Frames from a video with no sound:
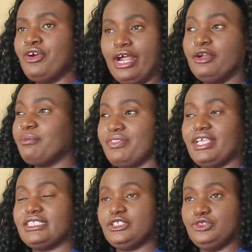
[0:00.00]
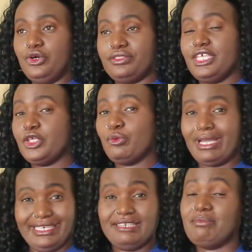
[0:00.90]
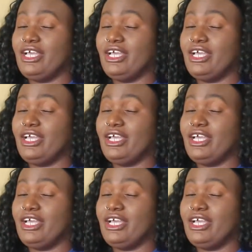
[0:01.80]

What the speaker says: random things that you don't think you might need,